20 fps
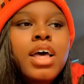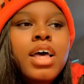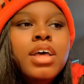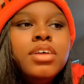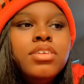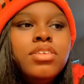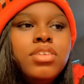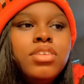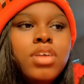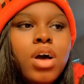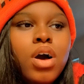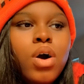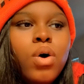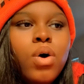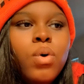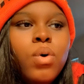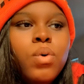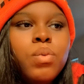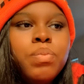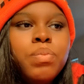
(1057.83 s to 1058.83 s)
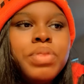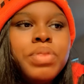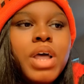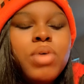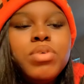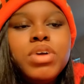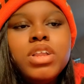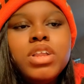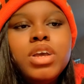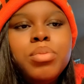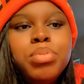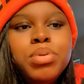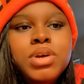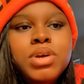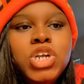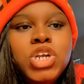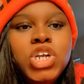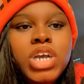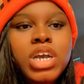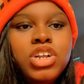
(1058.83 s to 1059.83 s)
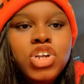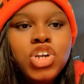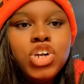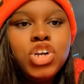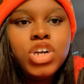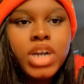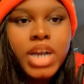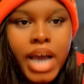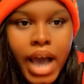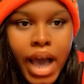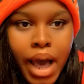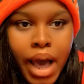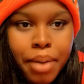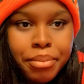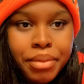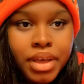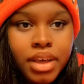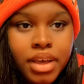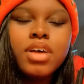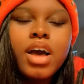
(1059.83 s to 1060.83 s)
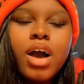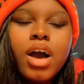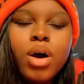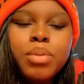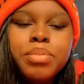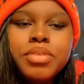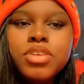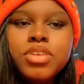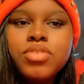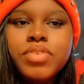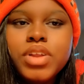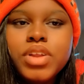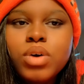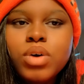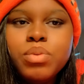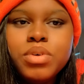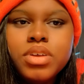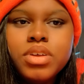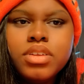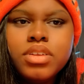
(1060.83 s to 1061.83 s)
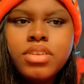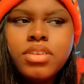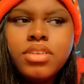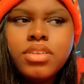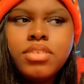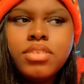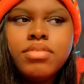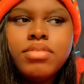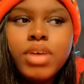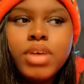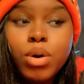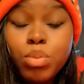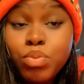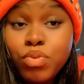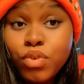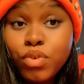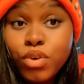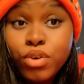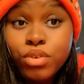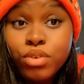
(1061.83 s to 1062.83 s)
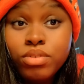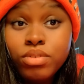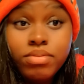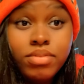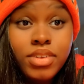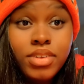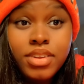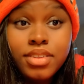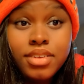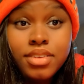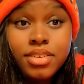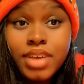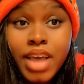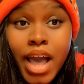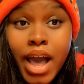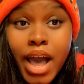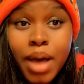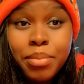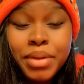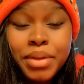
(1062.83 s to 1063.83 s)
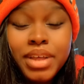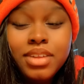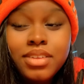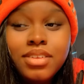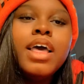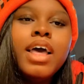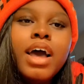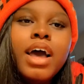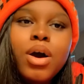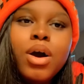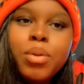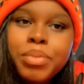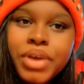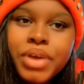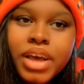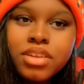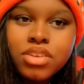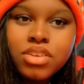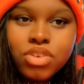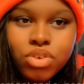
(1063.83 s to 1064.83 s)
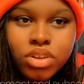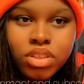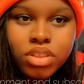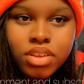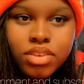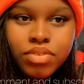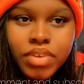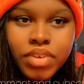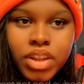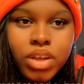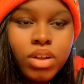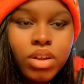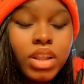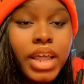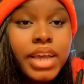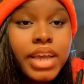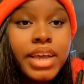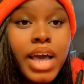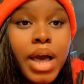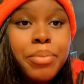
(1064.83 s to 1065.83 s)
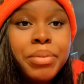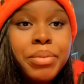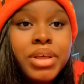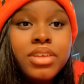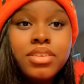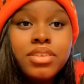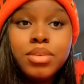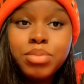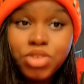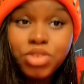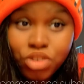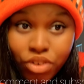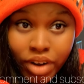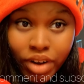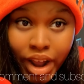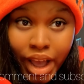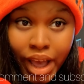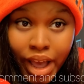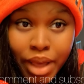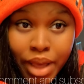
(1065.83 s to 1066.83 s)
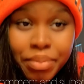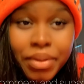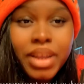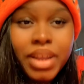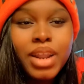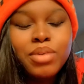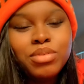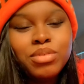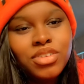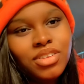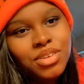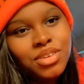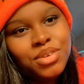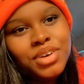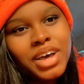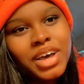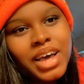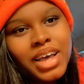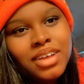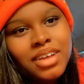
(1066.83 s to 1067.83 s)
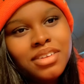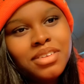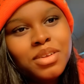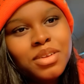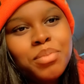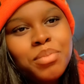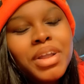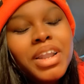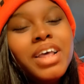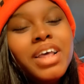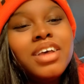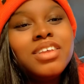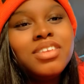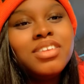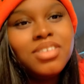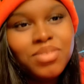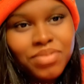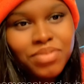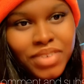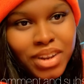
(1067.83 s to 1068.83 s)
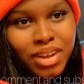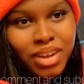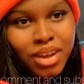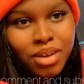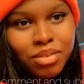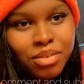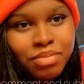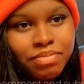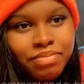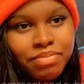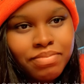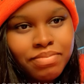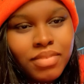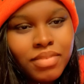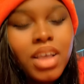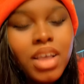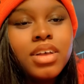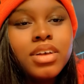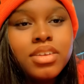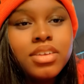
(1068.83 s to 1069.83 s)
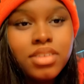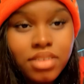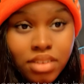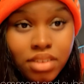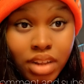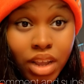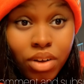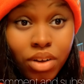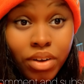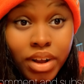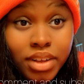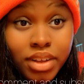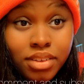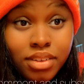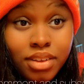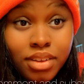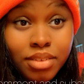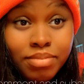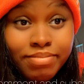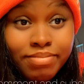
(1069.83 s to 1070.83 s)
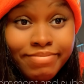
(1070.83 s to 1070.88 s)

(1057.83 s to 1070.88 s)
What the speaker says: So I really appreciate your comment. I hope this video was helpful to this comment. I hope you guys enjoyed this video. Like, comment, and subscribe. And I will see you guys in my next video. Stay crazy.